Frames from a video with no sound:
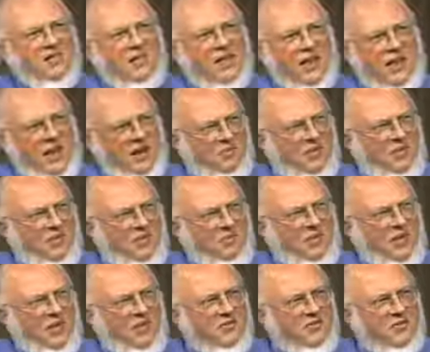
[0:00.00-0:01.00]
A lot of people
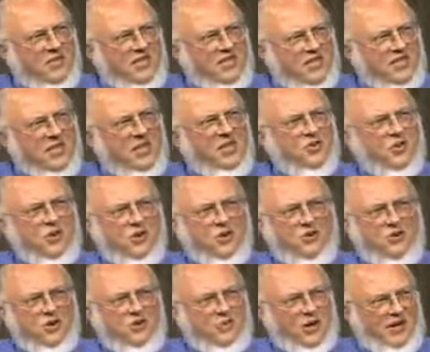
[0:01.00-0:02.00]
may have seen or
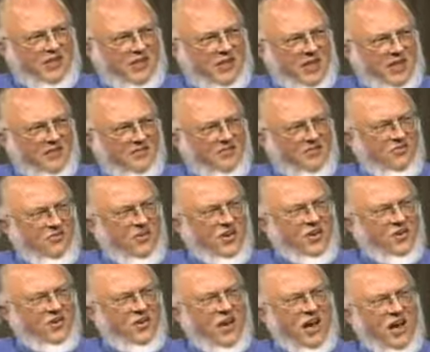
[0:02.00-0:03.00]
heard about that
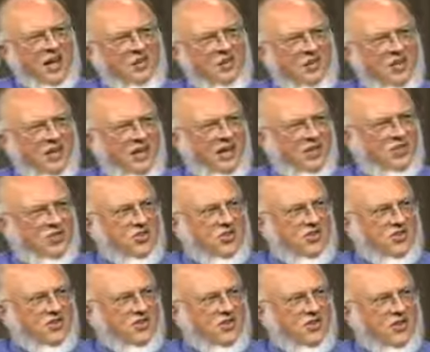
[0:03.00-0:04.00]
video
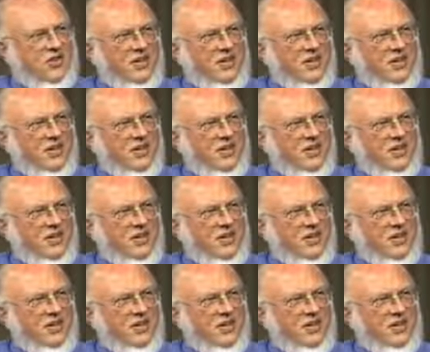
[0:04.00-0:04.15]
documentation of